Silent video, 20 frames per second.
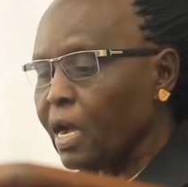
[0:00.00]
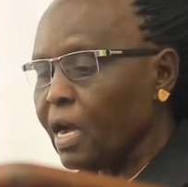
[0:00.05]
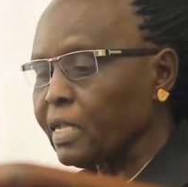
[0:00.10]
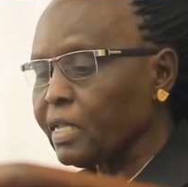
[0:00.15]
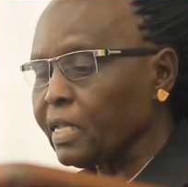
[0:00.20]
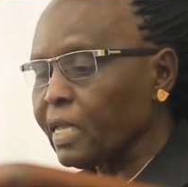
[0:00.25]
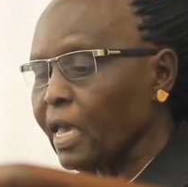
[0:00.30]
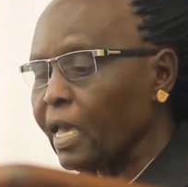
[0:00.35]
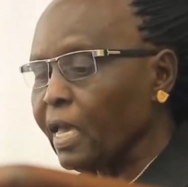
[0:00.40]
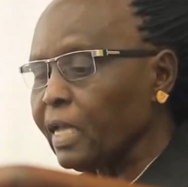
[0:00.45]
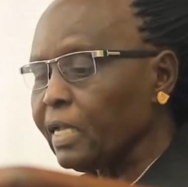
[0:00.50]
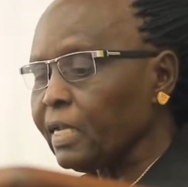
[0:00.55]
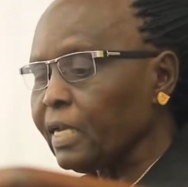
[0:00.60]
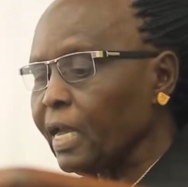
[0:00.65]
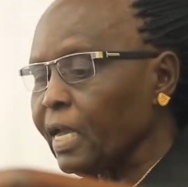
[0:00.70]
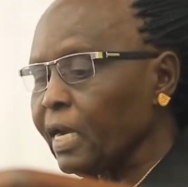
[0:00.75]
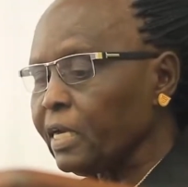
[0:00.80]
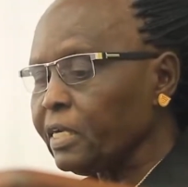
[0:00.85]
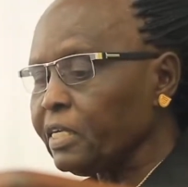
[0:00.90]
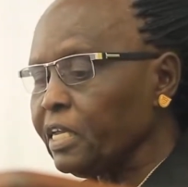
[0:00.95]
and
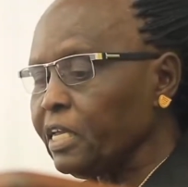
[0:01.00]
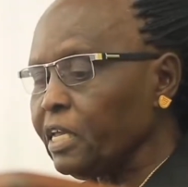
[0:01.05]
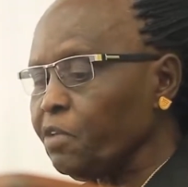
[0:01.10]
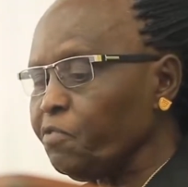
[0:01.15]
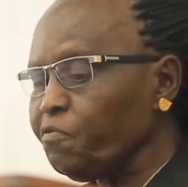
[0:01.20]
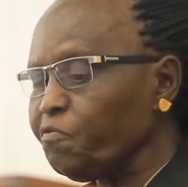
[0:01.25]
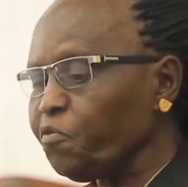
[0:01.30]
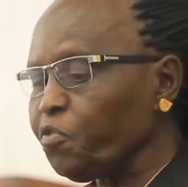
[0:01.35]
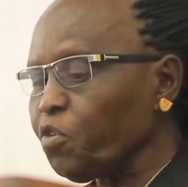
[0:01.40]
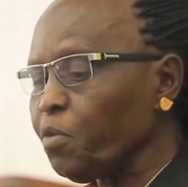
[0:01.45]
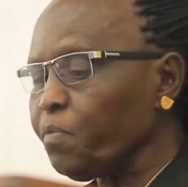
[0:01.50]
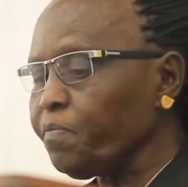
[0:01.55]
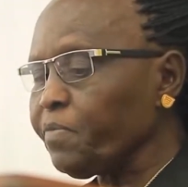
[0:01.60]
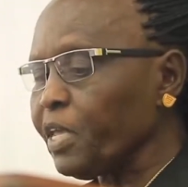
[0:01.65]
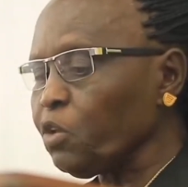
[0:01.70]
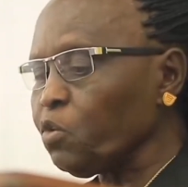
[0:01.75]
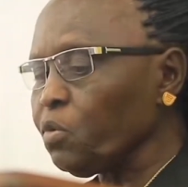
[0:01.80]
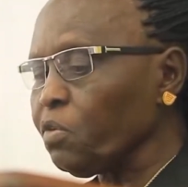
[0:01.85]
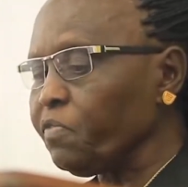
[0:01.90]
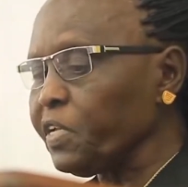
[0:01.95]
LLD from
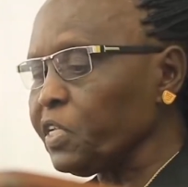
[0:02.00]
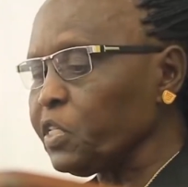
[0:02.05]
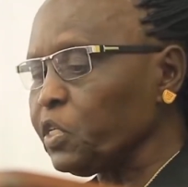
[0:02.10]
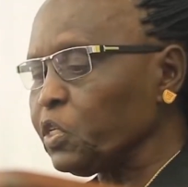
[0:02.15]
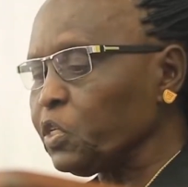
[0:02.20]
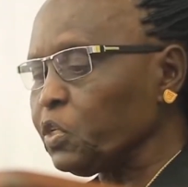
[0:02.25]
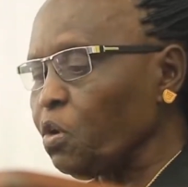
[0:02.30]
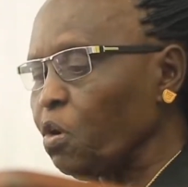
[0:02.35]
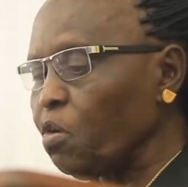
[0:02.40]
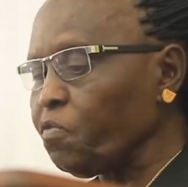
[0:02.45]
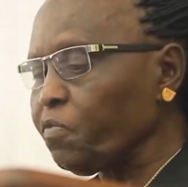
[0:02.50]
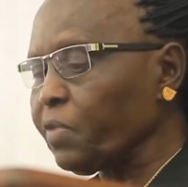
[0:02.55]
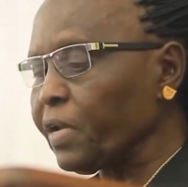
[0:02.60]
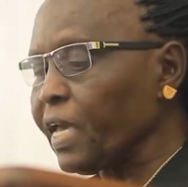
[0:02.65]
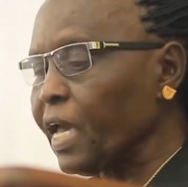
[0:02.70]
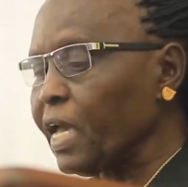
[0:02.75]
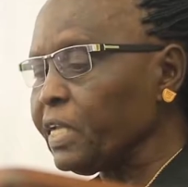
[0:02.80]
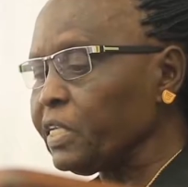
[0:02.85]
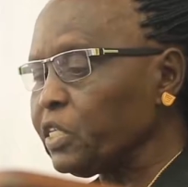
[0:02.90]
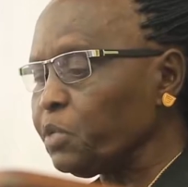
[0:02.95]
the University of
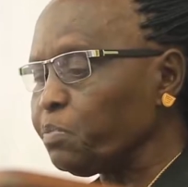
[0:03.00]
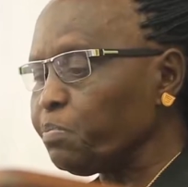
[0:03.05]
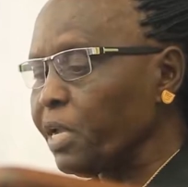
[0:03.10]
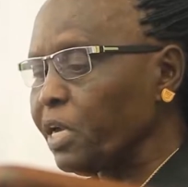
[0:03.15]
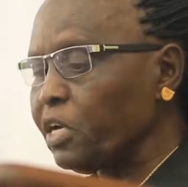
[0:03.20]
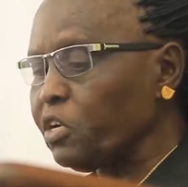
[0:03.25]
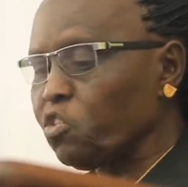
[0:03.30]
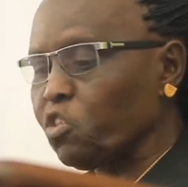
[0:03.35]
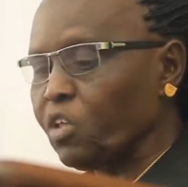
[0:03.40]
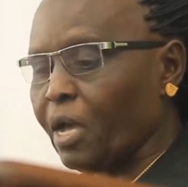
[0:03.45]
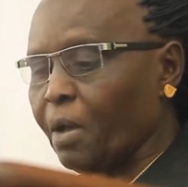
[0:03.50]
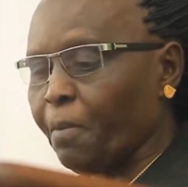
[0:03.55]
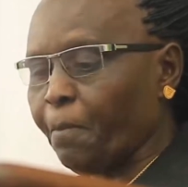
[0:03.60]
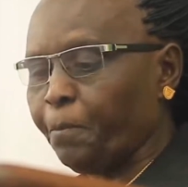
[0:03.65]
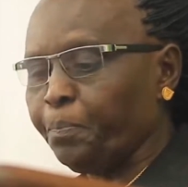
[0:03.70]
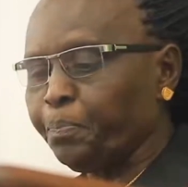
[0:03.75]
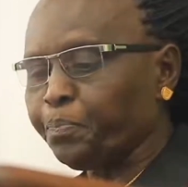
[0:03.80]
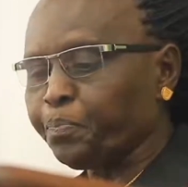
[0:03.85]
Ghent, Belgium.